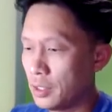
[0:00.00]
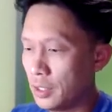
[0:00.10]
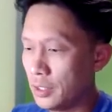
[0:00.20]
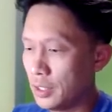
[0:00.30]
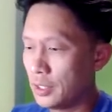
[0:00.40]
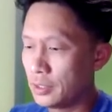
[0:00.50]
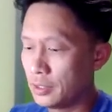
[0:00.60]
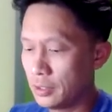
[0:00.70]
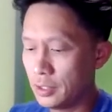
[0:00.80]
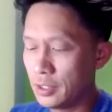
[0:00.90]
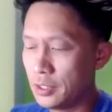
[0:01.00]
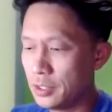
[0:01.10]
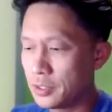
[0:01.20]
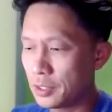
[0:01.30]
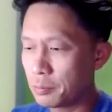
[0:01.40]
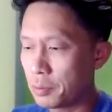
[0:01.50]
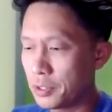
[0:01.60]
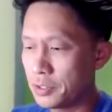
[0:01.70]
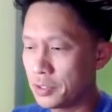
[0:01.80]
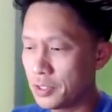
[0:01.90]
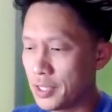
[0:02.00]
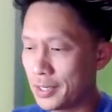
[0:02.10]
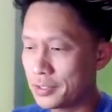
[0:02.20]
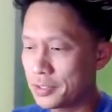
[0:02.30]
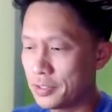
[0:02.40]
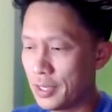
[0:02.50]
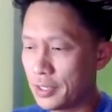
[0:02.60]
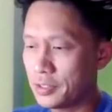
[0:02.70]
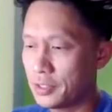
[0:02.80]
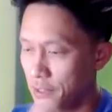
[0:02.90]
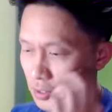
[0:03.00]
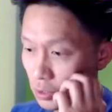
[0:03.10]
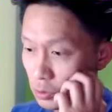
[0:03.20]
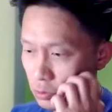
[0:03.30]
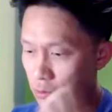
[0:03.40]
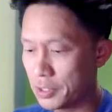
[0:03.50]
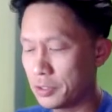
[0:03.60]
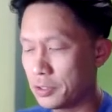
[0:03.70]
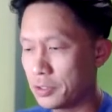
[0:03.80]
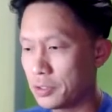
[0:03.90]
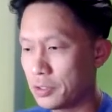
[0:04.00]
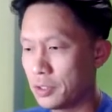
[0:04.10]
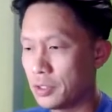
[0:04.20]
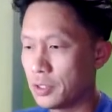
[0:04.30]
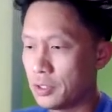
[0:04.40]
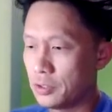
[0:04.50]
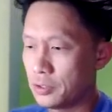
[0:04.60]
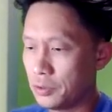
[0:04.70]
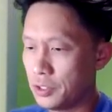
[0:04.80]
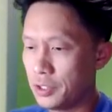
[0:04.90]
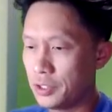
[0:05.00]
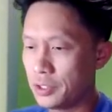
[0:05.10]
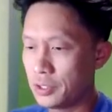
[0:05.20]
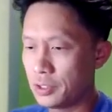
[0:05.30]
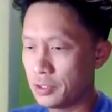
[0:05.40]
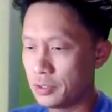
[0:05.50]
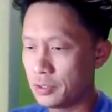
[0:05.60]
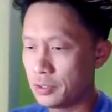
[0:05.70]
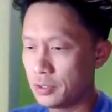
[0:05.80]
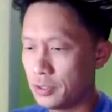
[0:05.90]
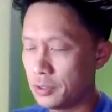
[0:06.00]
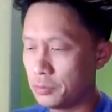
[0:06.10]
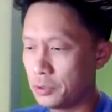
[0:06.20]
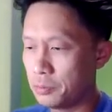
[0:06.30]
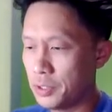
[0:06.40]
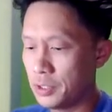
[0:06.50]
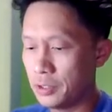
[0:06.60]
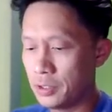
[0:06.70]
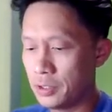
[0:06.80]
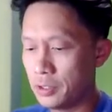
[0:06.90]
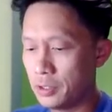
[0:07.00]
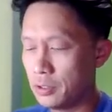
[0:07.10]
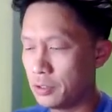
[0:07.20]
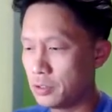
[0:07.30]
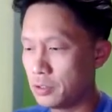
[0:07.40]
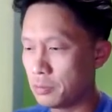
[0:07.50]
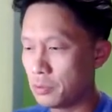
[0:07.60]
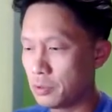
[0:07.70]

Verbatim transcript: And then the second property is the text that goes with the message. So here it will be the sender